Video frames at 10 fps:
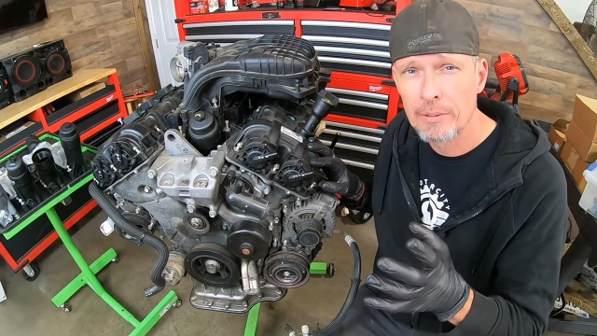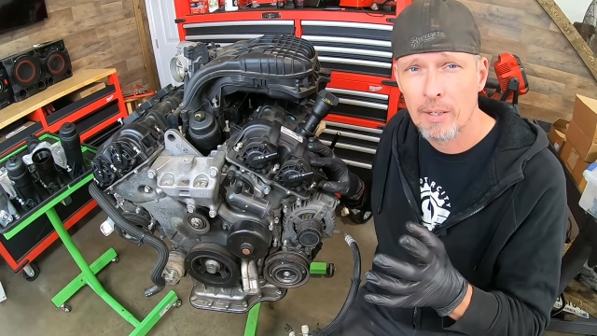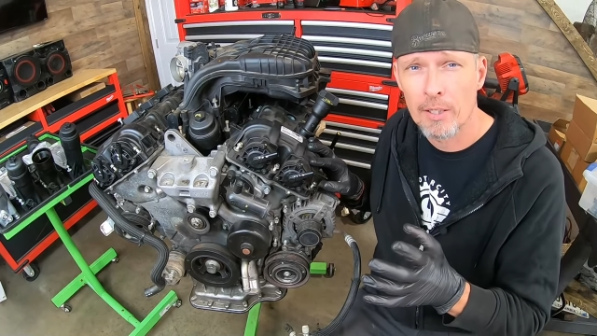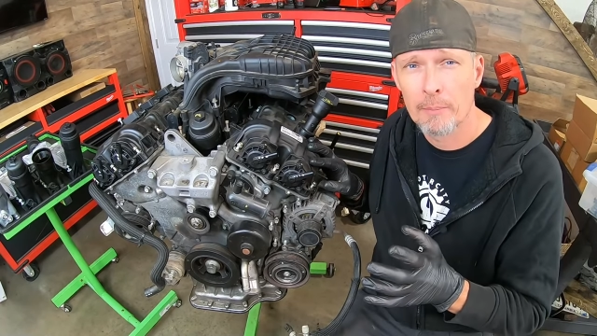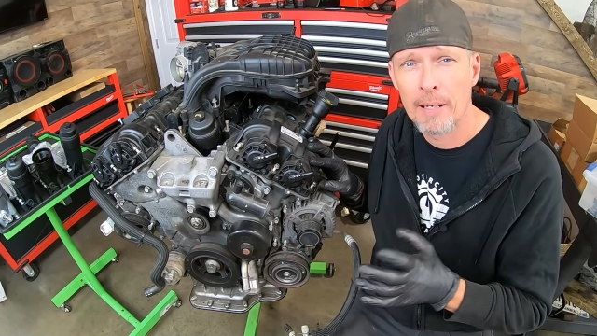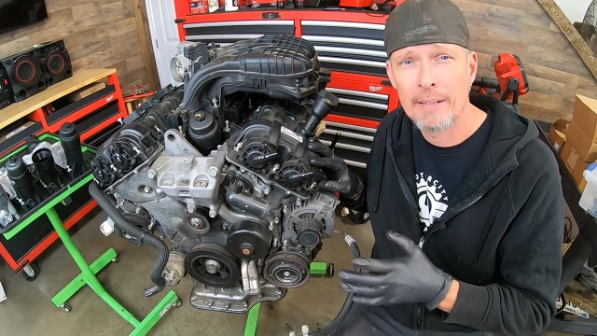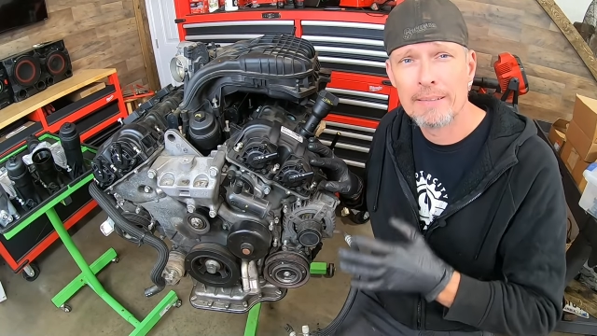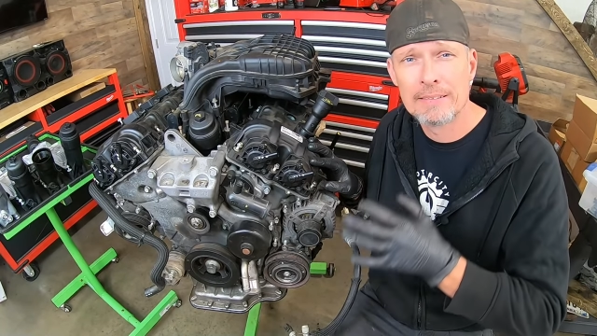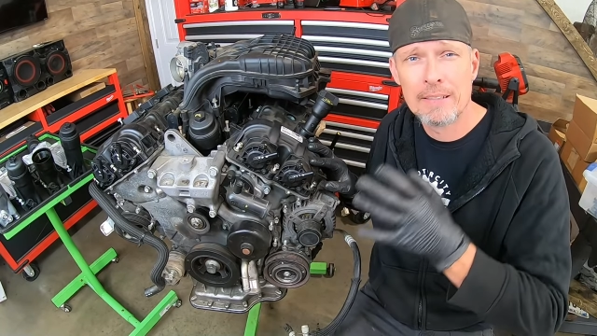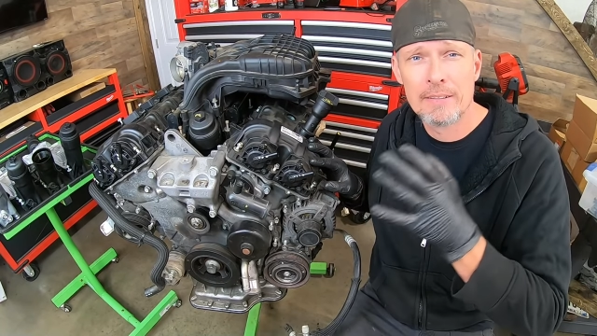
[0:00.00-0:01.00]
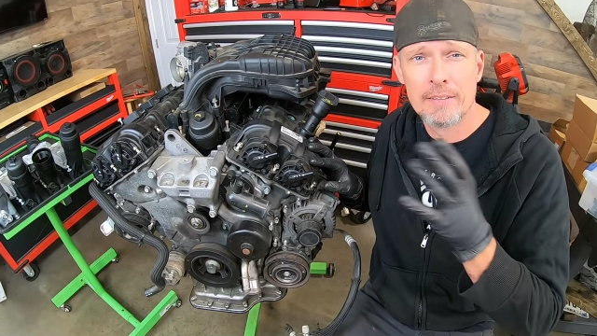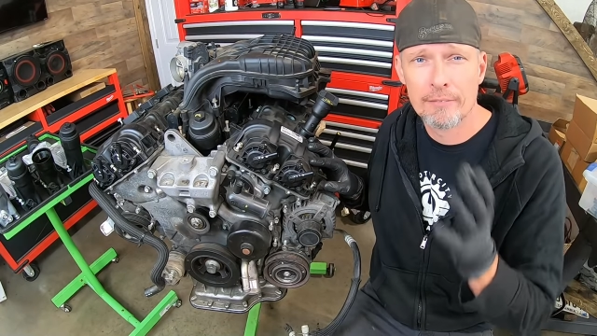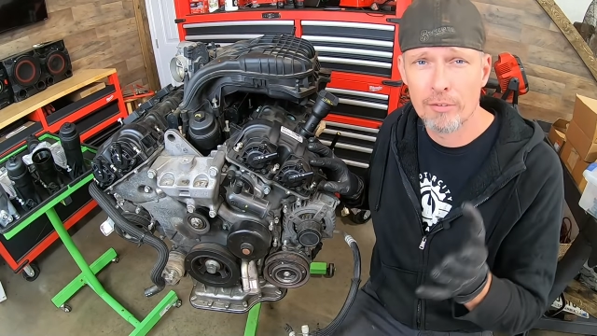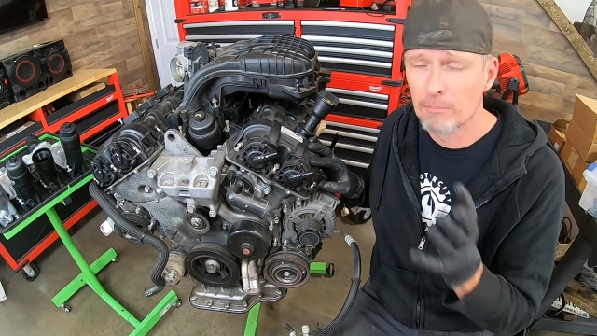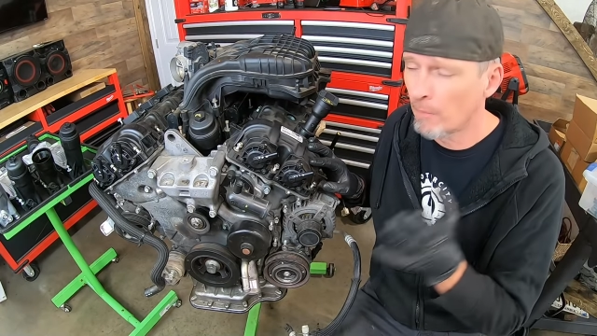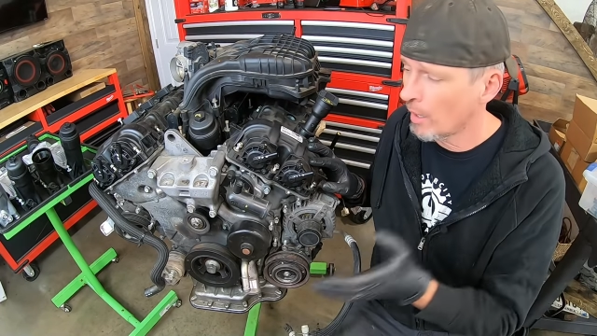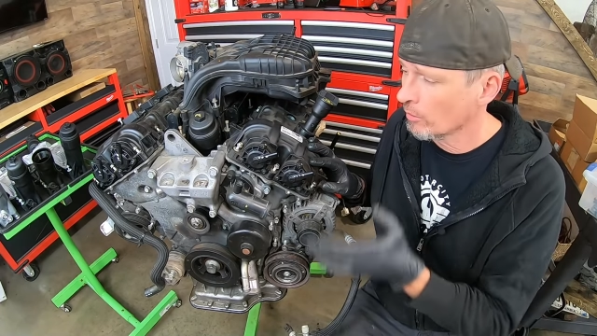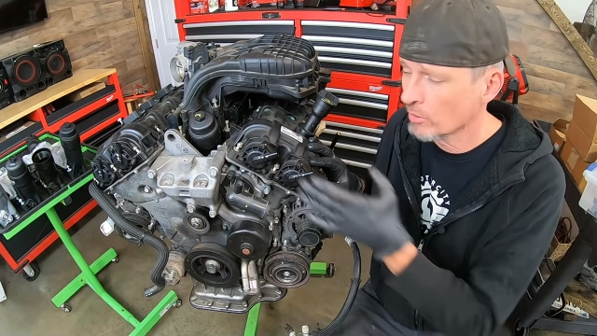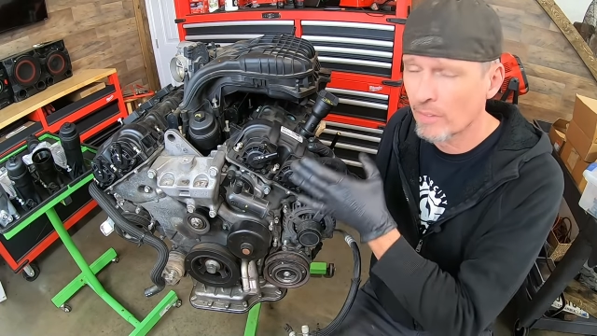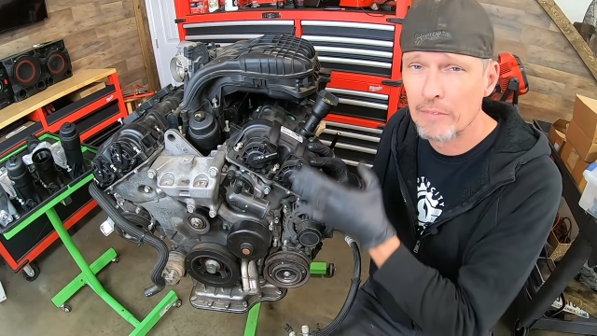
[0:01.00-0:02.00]
be talking about is the different
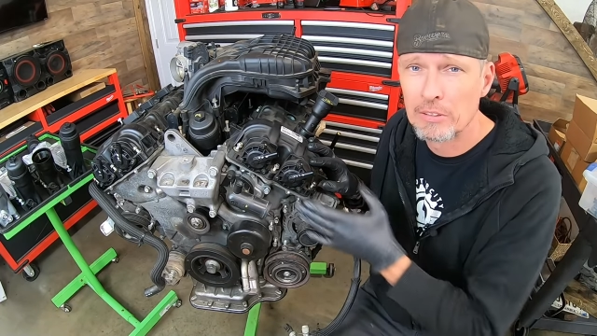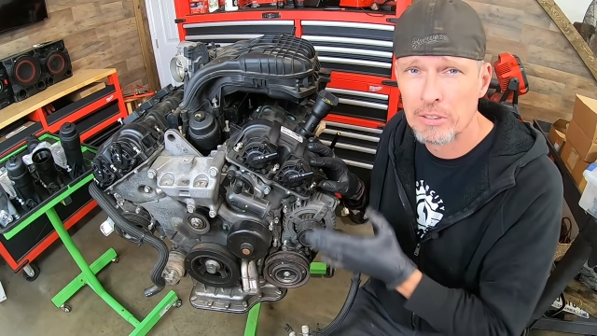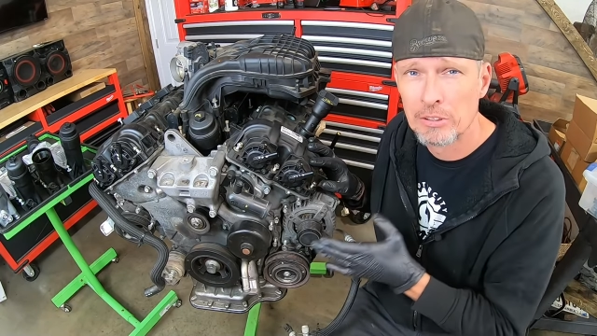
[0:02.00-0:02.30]
models of this